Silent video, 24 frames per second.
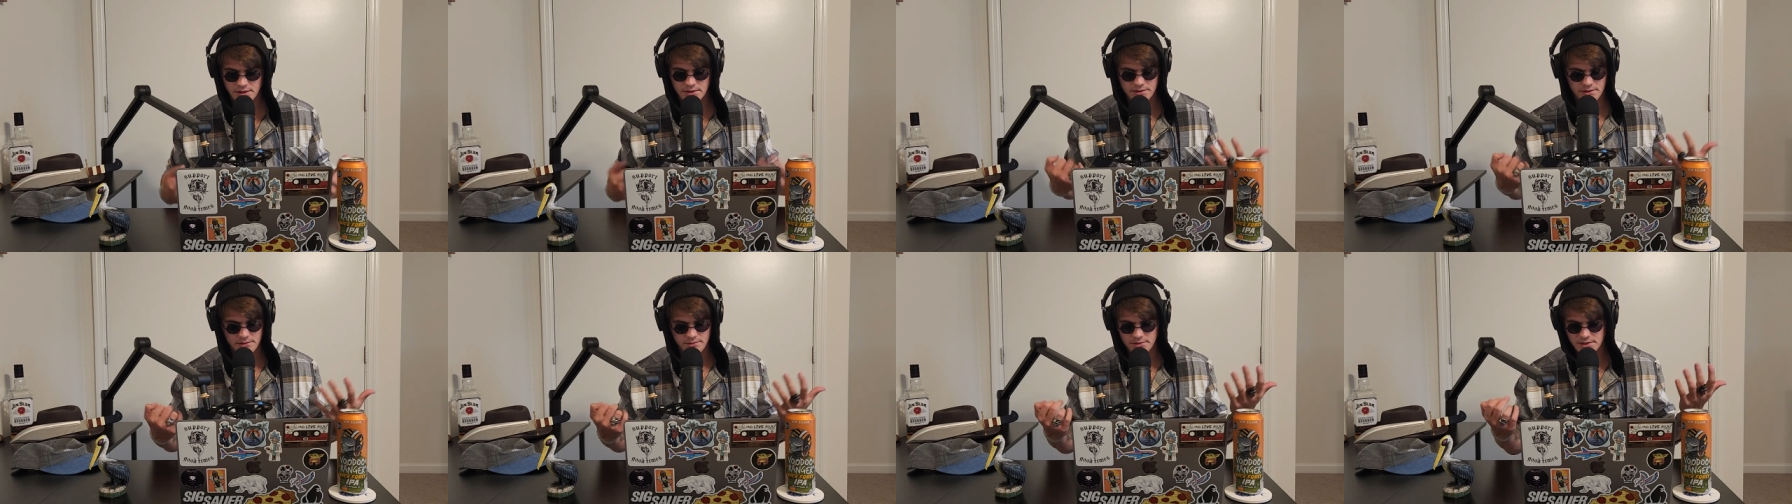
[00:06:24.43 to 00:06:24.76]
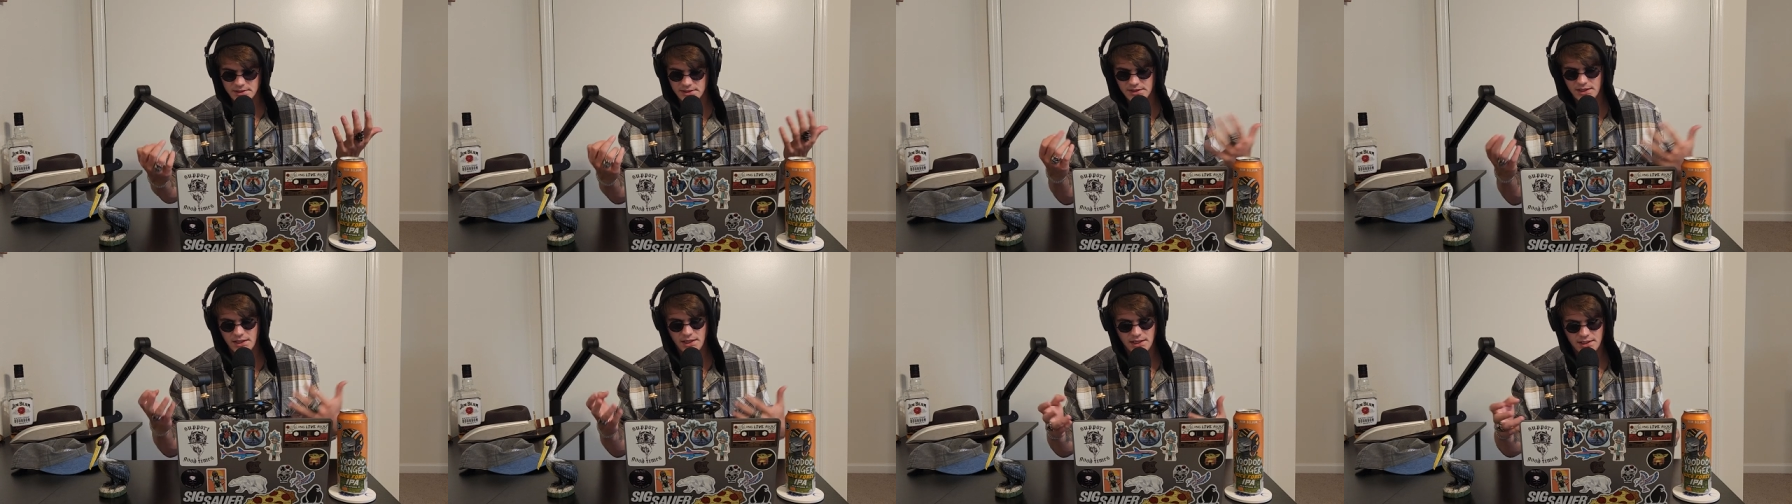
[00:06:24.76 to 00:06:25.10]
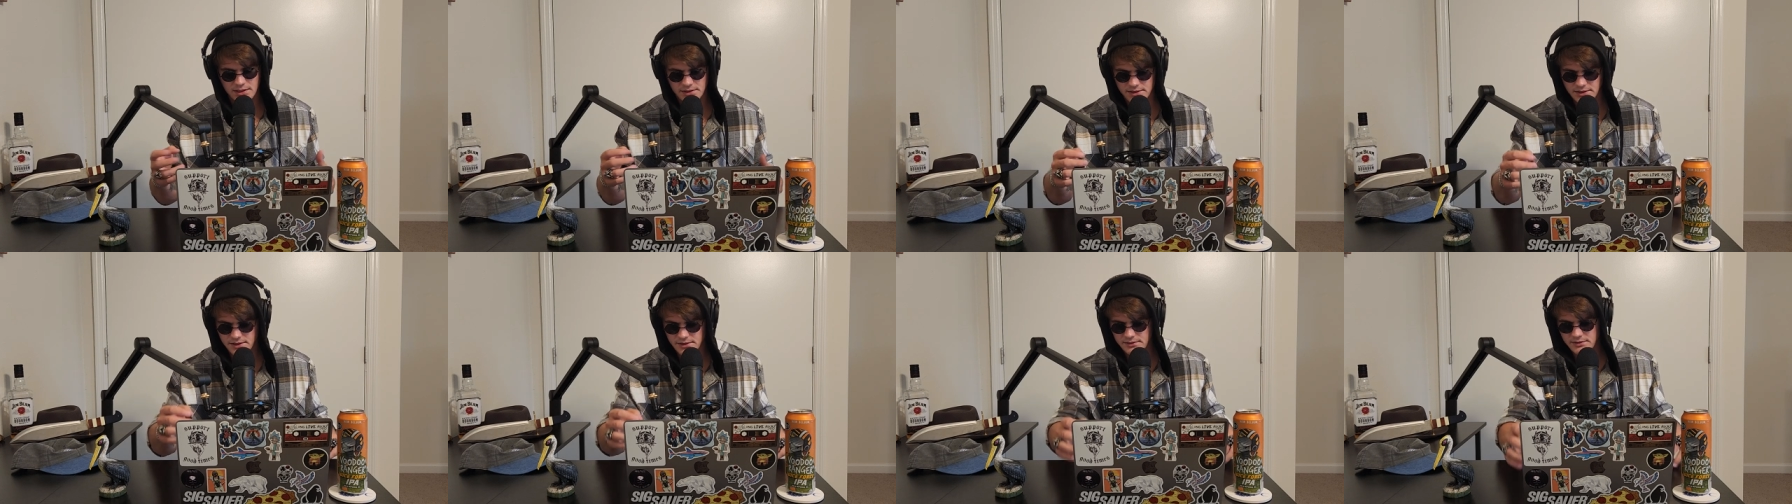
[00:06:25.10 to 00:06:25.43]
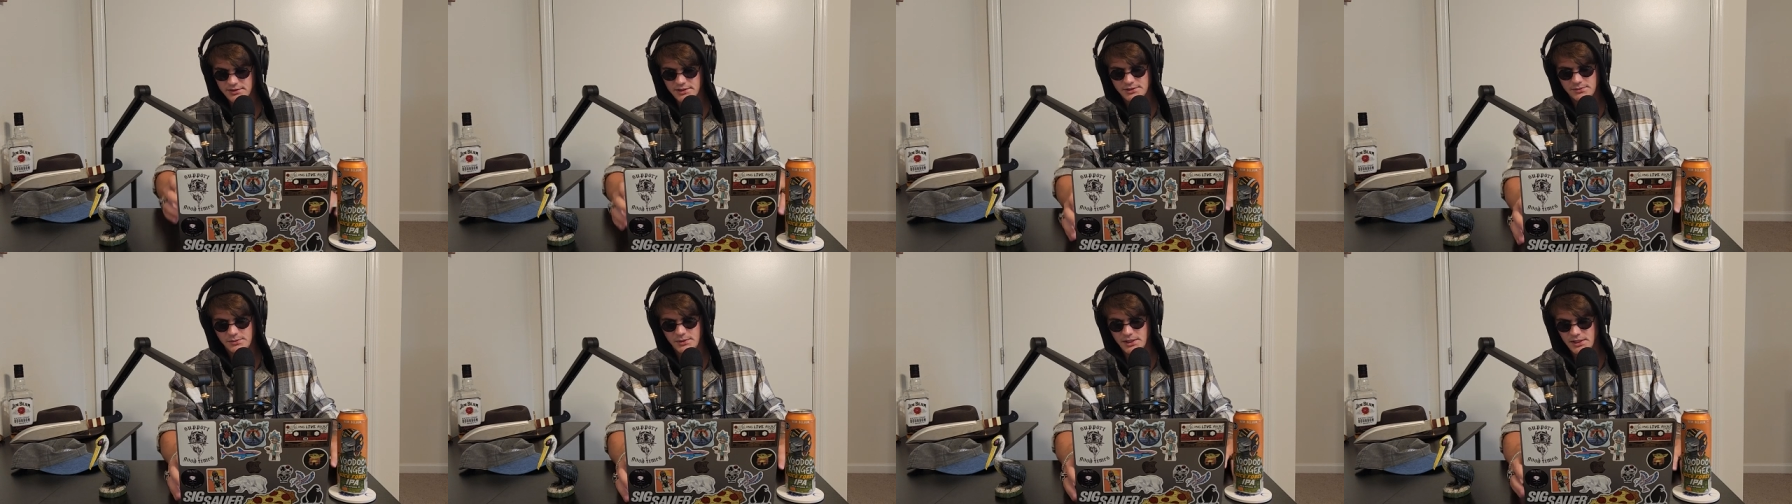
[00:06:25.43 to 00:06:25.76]
me or something. I don't
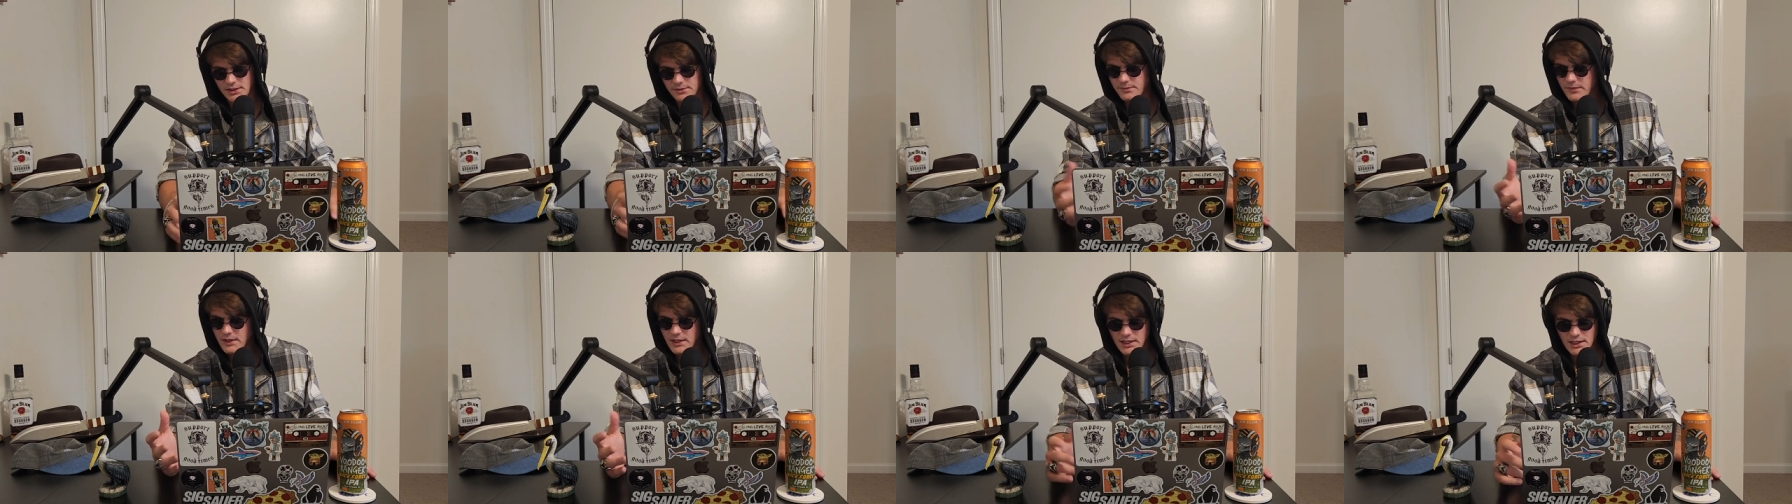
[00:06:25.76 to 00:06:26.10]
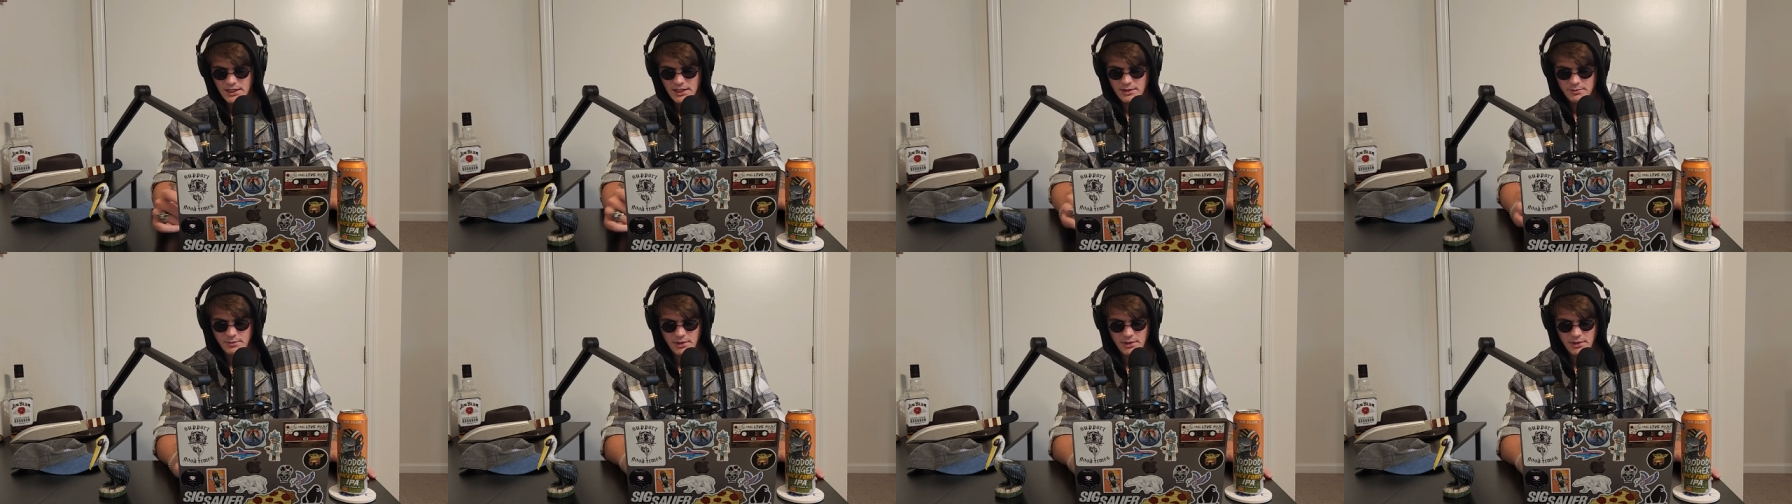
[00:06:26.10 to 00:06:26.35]
know. It's weird.